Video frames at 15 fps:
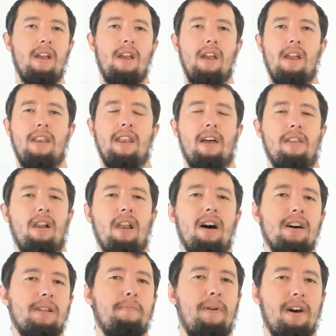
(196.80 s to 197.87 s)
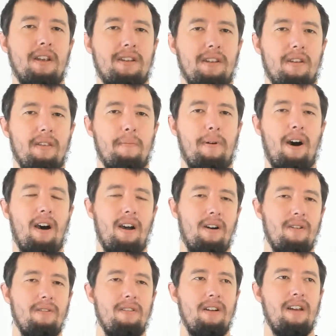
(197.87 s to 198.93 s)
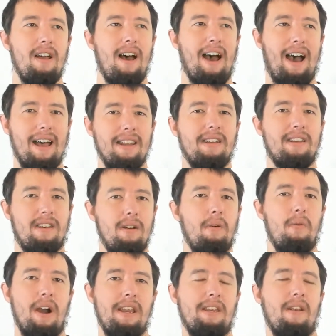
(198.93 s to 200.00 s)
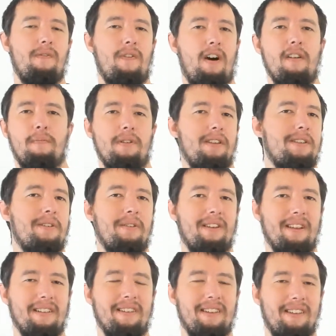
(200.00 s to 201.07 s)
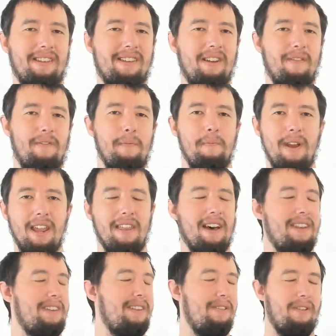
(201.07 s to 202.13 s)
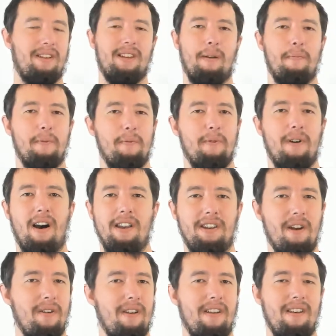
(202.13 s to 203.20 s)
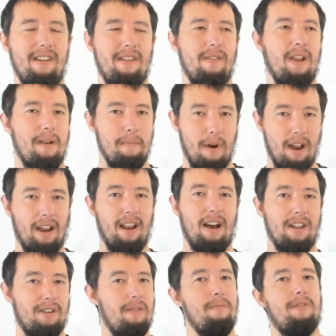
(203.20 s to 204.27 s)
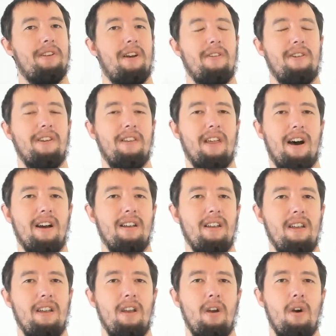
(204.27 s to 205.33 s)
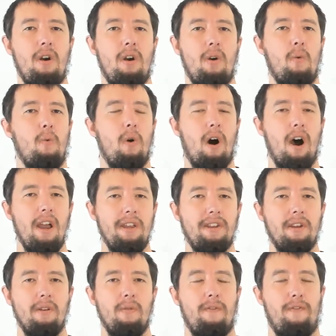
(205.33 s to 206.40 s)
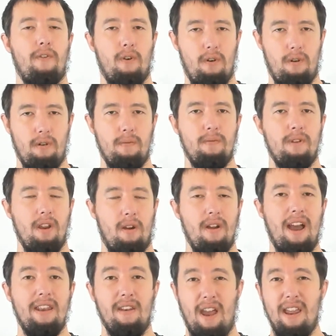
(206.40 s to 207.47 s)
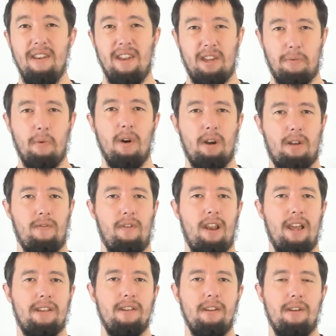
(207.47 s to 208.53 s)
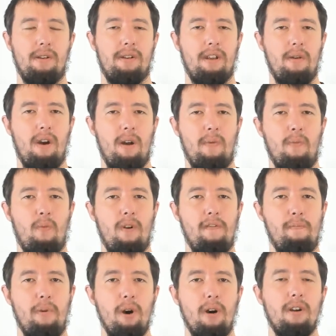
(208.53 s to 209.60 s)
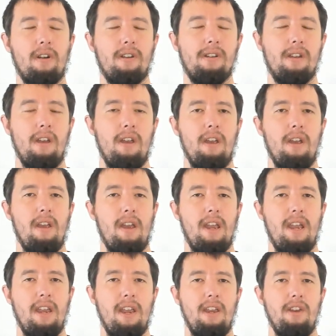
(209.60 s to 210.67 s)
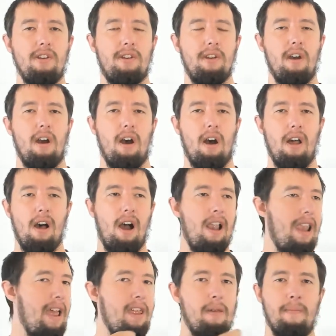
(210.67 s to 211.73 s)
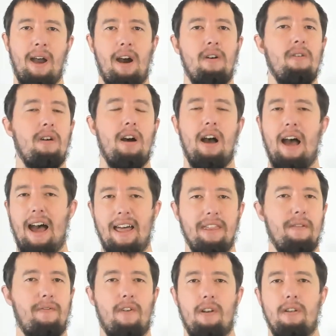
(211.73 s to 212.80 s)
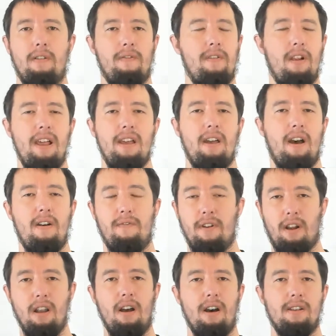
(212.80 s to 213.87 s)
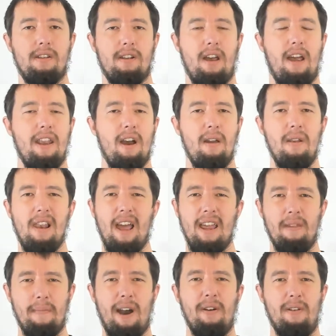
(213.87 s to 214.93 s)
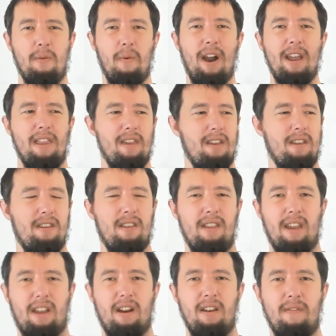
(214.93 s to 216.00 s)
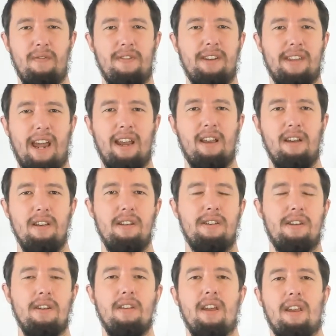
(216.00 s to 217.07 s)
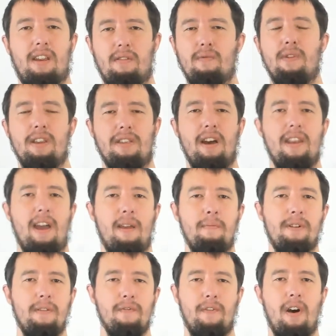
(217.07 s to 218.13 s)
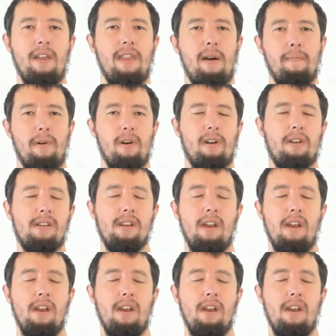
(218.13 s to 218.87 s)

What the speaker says: Now, the last person on the pile has still waited 5 minutes doing nothing. So for me, that's not acceptable. In my classrooms, don't do that. What I do for, and this works for lessons with books, is I lay them out at the front of the class, and I lay them out in a way that they're kind of staggered so they can read their names and find their books.